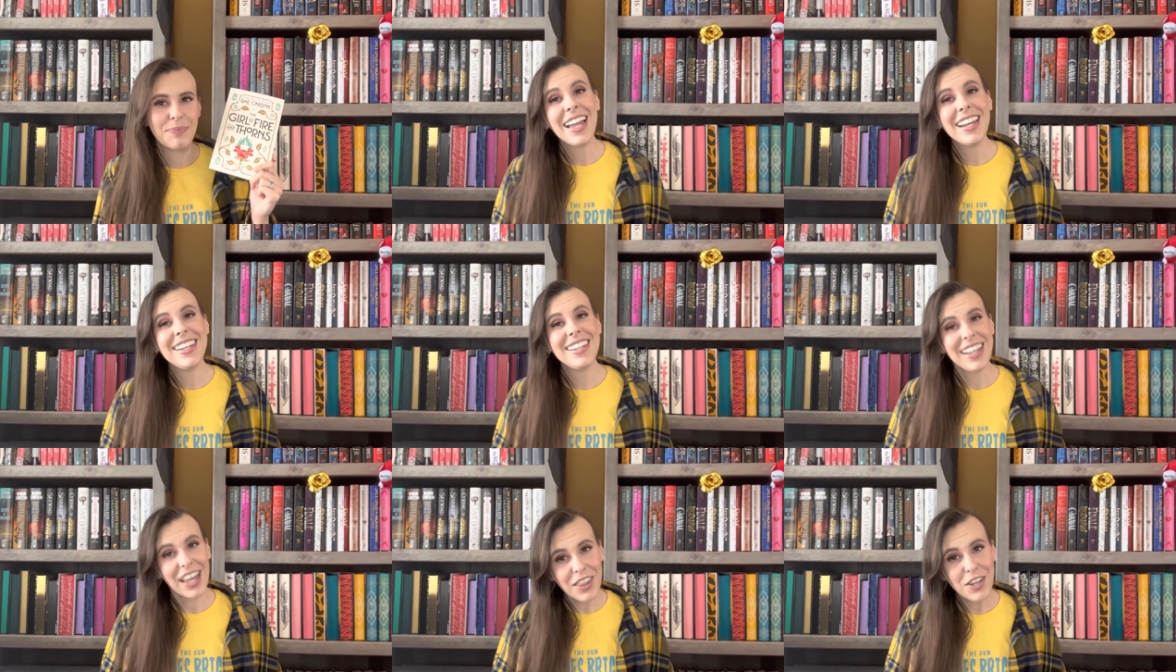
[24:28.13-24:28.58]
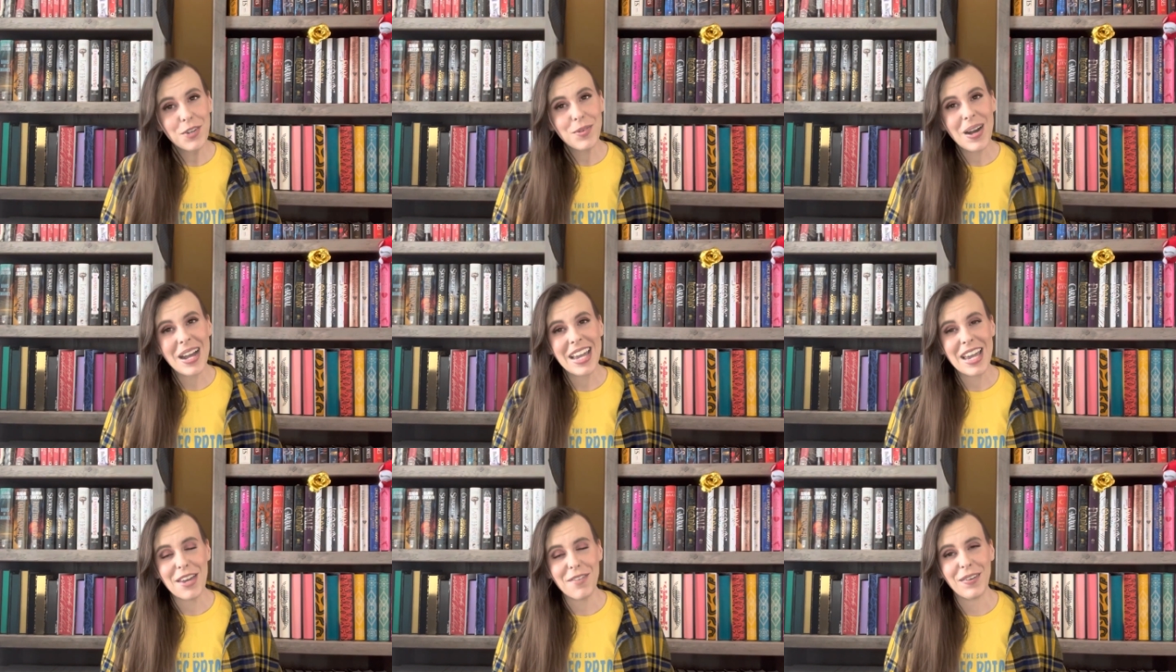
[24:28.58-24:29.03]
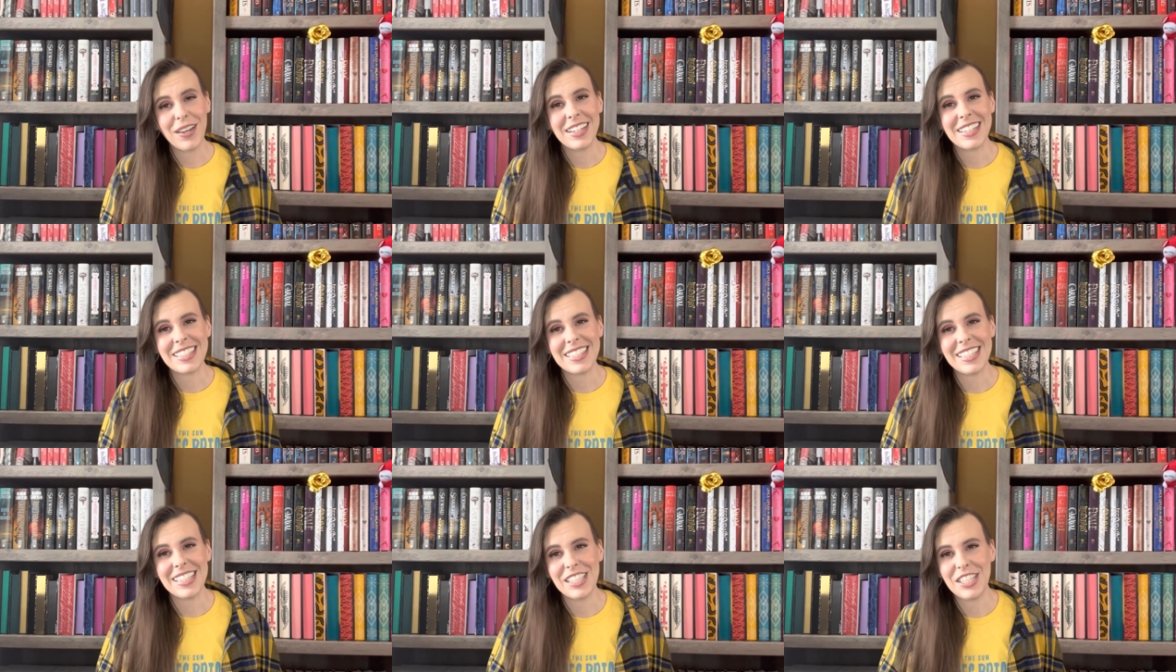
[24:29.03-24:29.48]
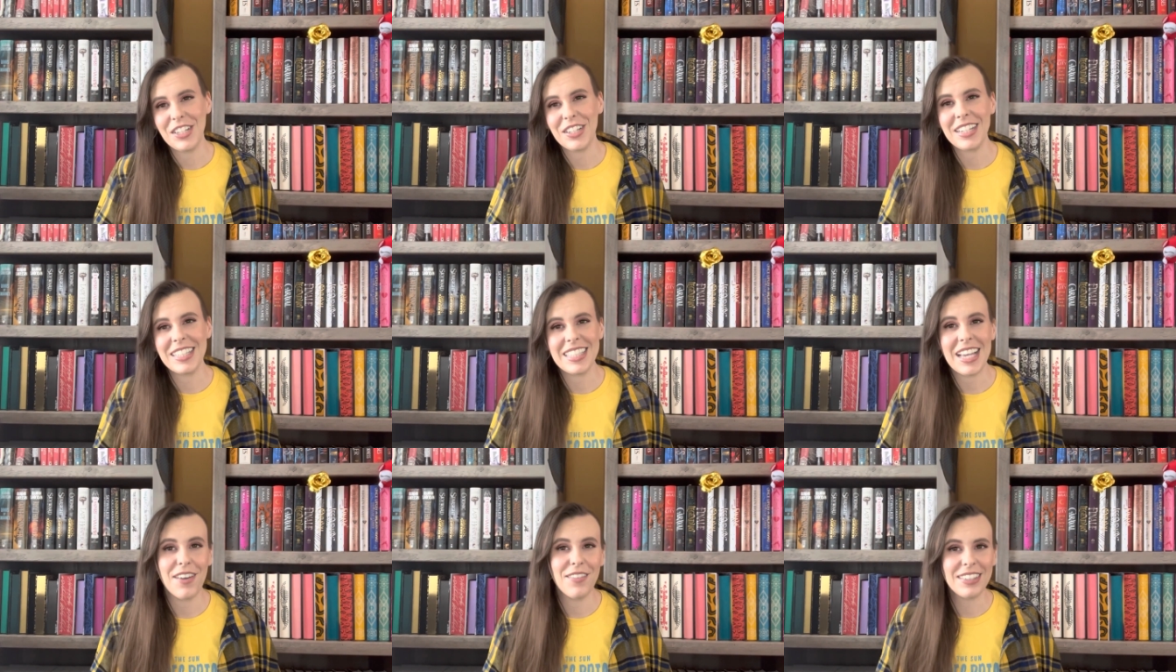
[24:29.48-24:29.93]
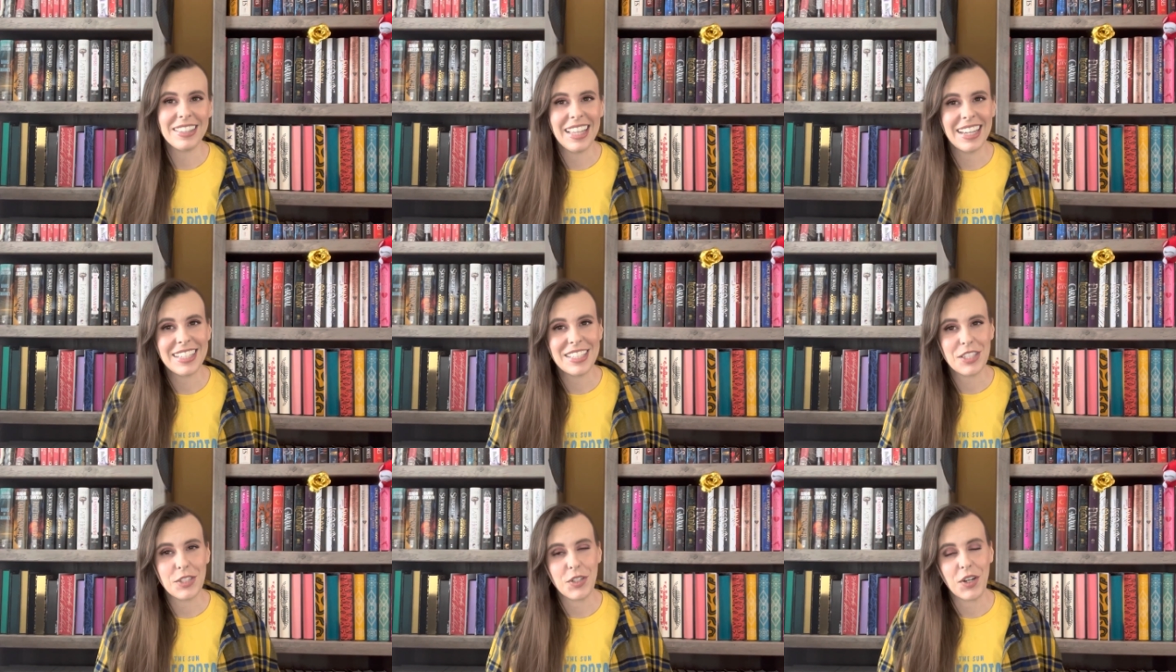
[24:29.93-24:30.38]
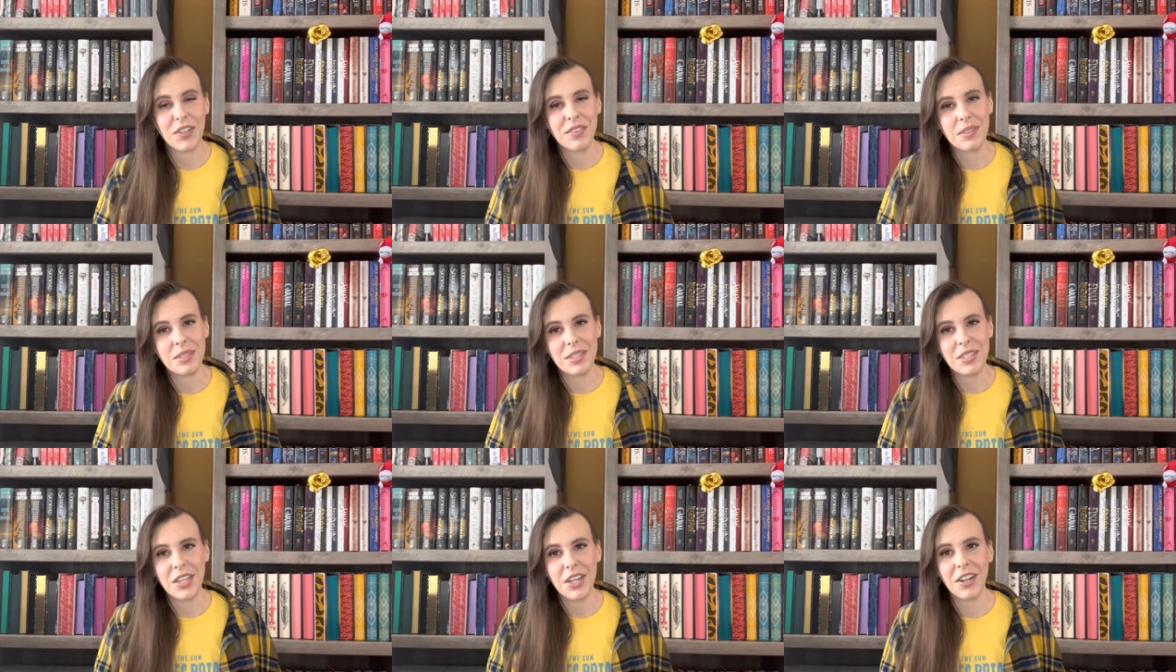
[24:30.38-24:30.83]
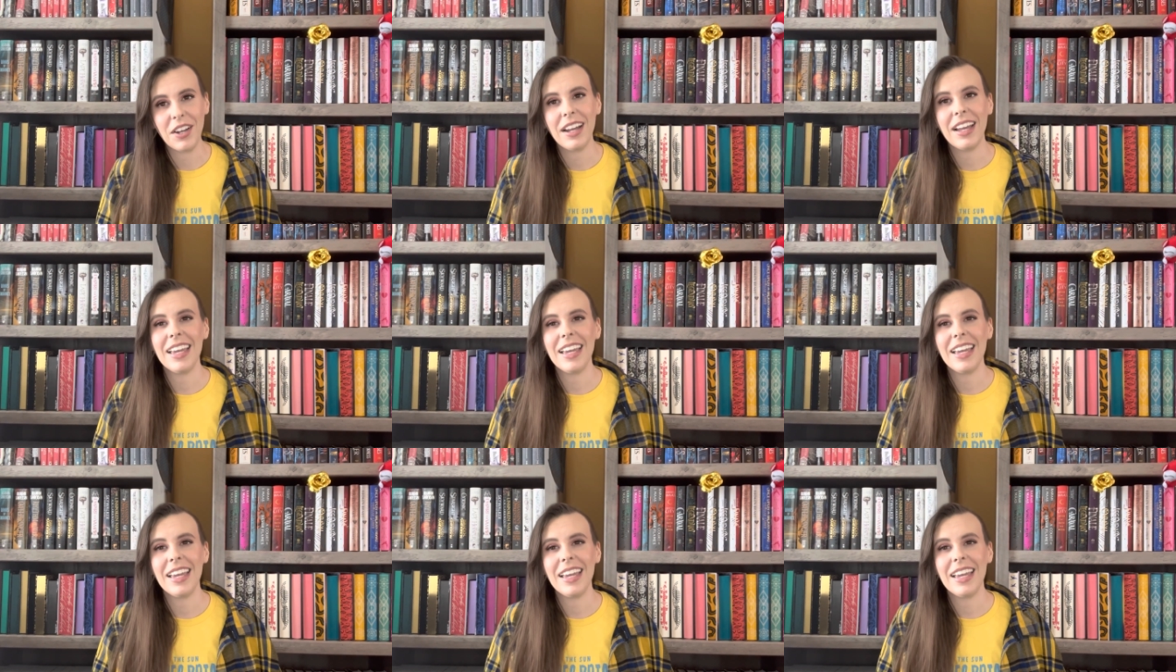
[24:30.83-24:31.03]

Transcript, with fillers: Another YA fantasy series I would like to start this year